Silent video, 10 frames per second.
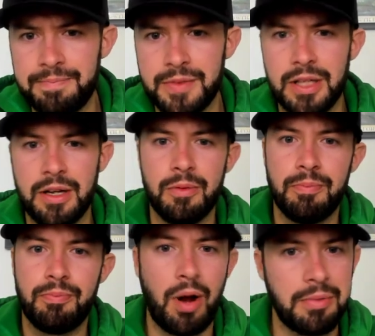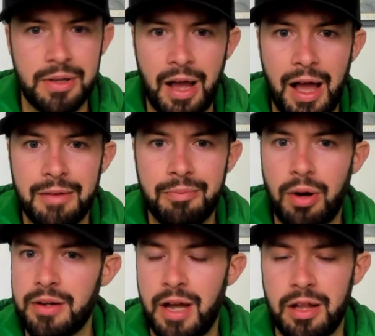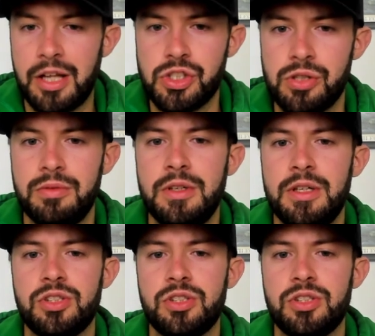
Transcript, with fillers: You know, probably not. Probably not logical.